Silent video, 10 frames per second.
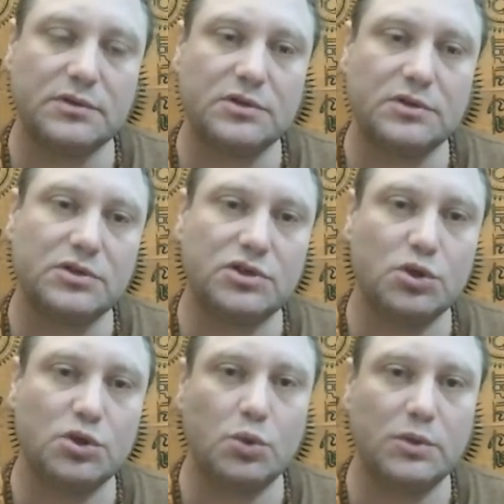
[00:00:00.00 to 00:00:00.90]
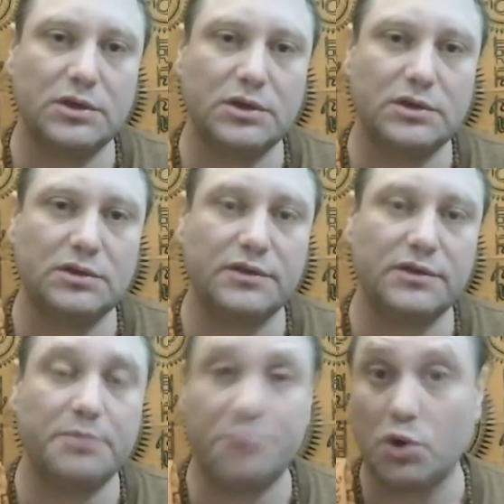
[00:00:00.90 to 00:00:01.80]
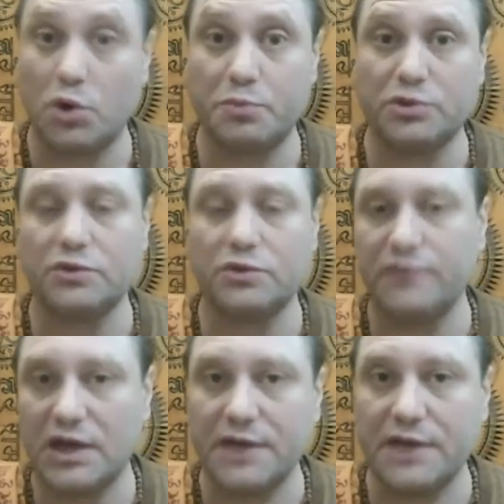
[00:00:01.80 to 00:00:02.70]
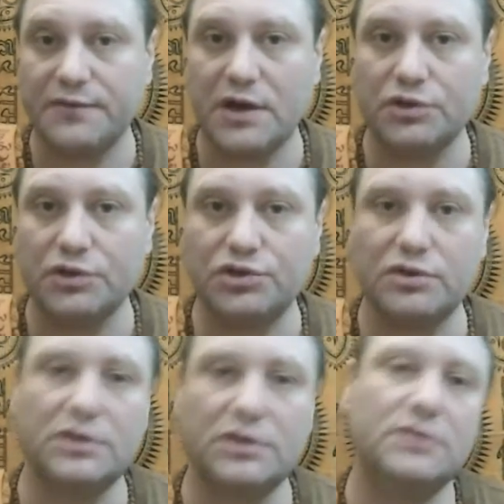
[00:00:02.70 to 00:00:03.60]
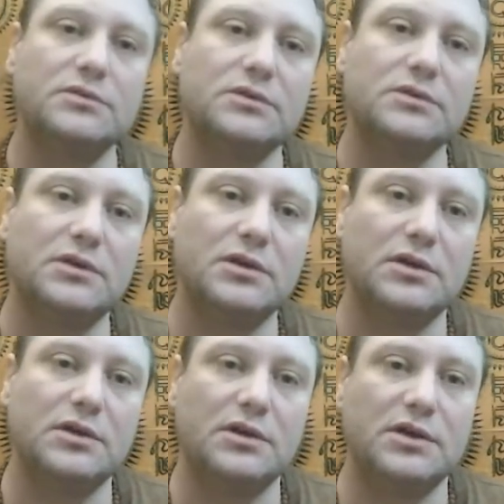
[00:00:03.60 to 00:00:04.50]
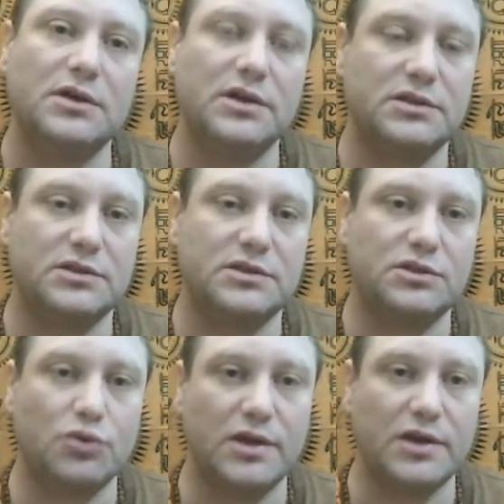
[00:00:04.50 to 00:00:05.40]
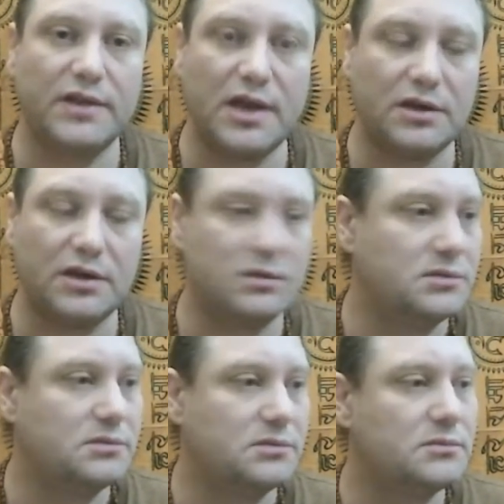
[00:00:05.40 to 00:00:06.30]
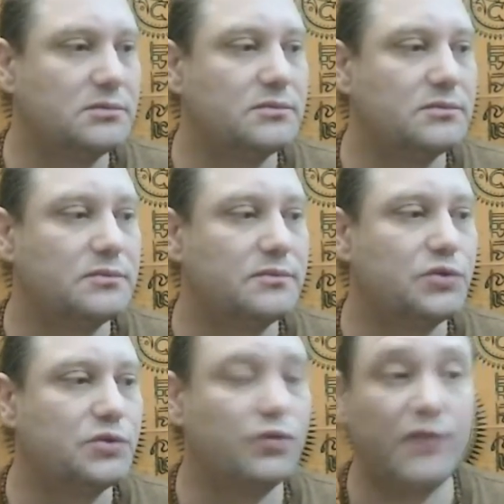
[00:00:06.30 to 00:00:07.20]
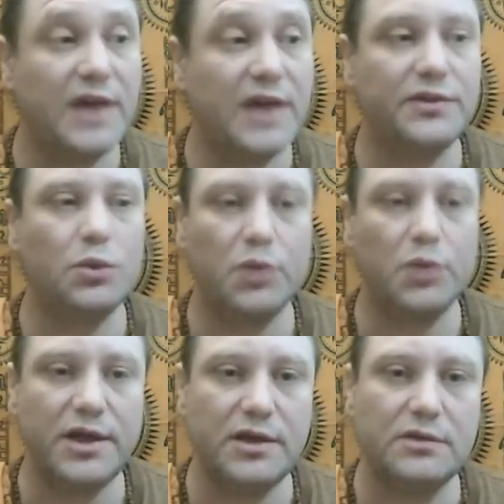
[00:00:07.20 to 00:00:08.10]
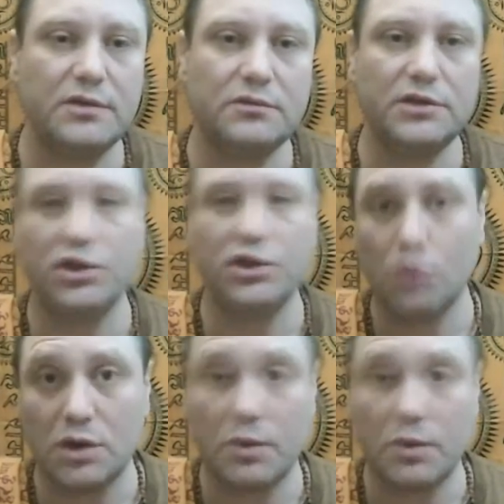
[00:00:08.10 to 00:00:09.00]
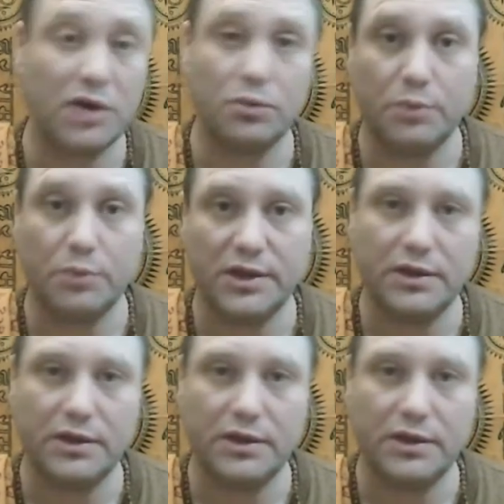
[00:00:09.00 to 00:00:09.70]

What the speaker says: So the purpose of life, actually, it's to connect, to find the way, the yoga one way.